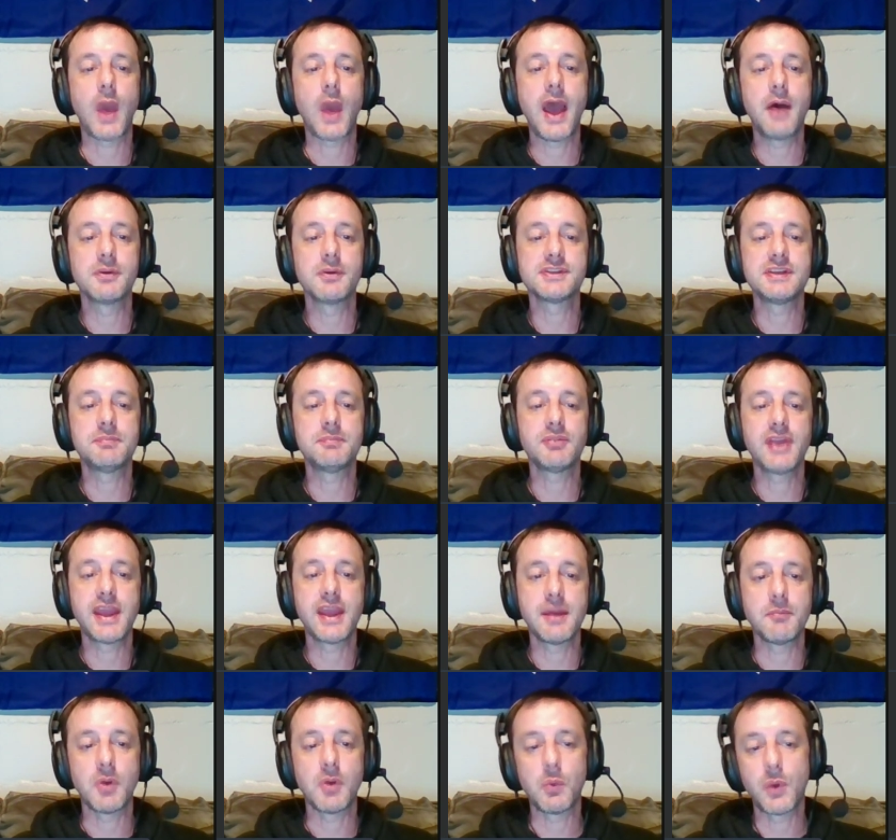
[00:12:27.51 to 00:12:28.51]
how is he
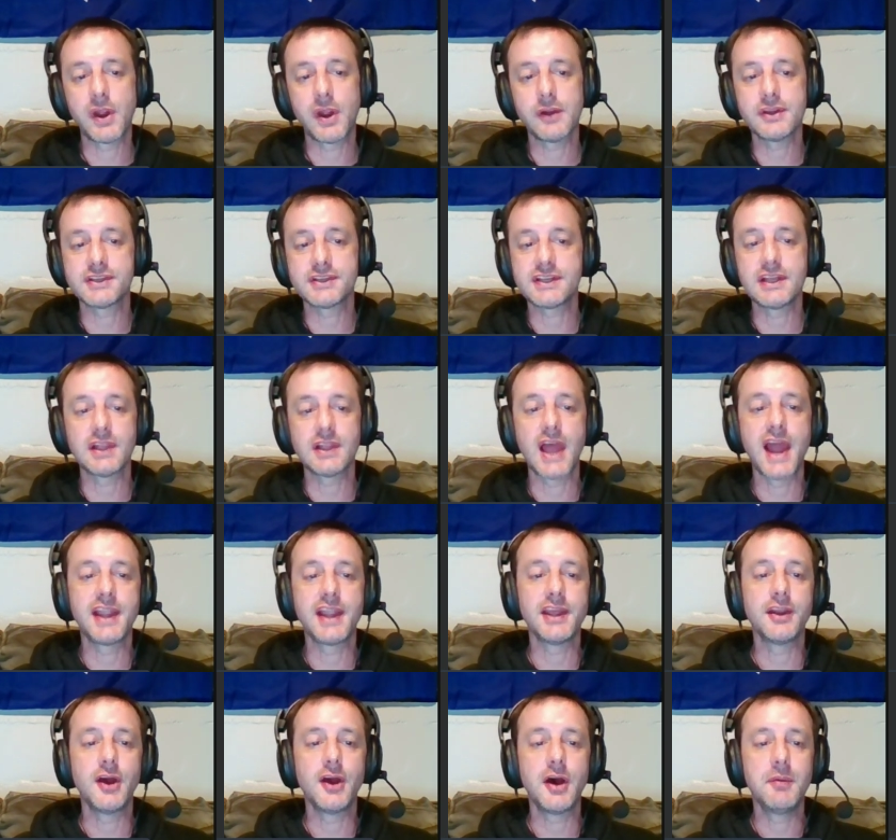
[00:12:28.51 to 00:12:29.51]
playing, but where is he
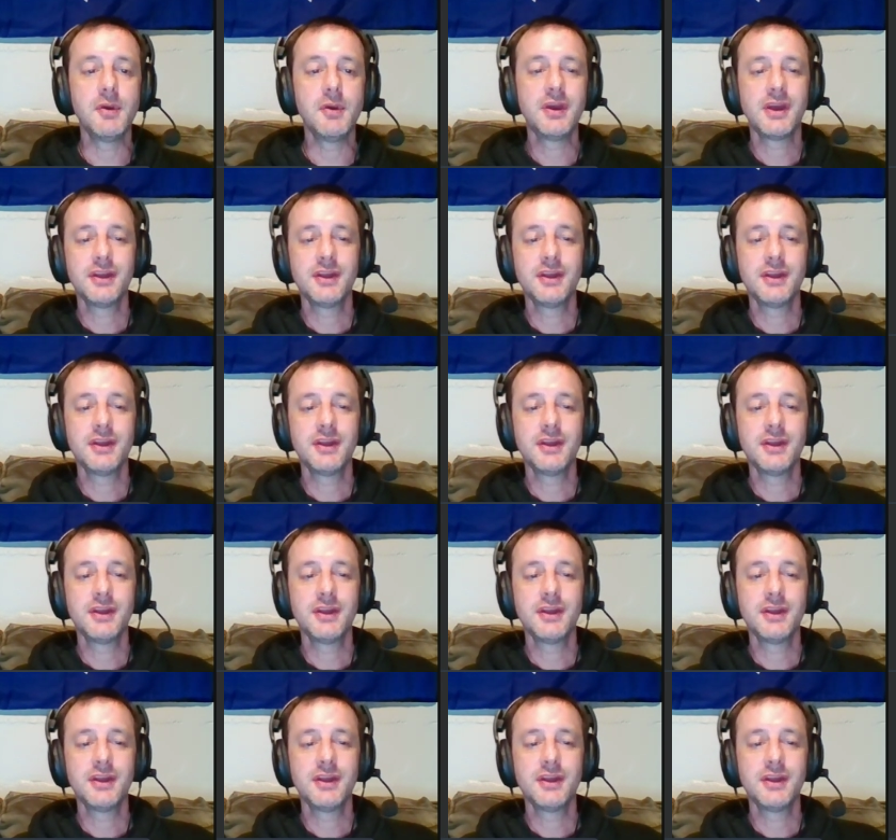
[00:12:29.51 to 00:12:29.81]
lining up